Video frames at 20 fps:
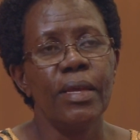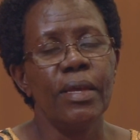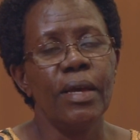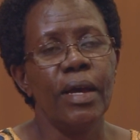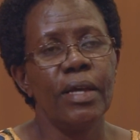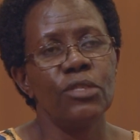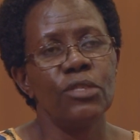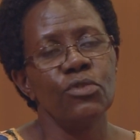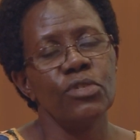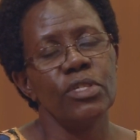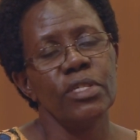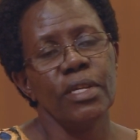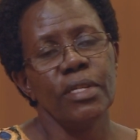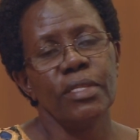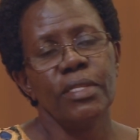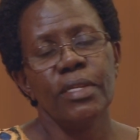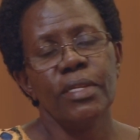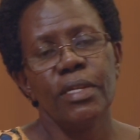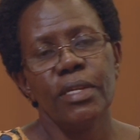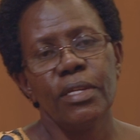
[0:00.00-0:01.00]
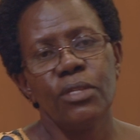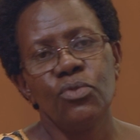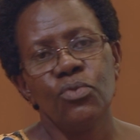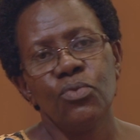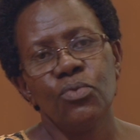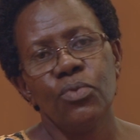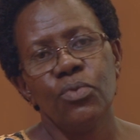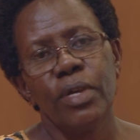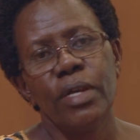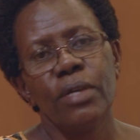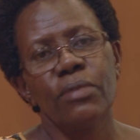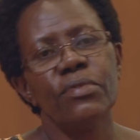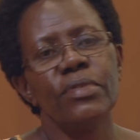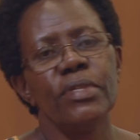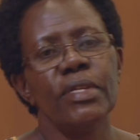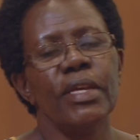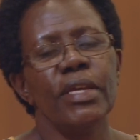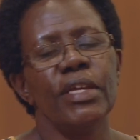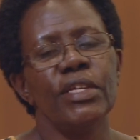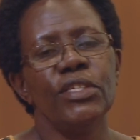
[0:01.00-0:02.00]
associating it to
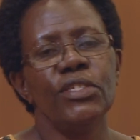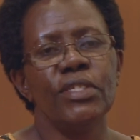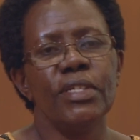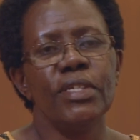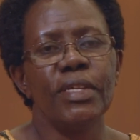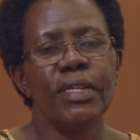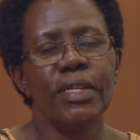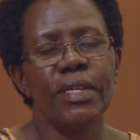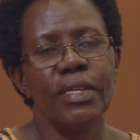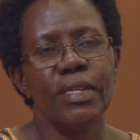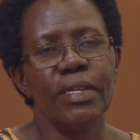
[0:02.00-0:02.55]
healthy aging.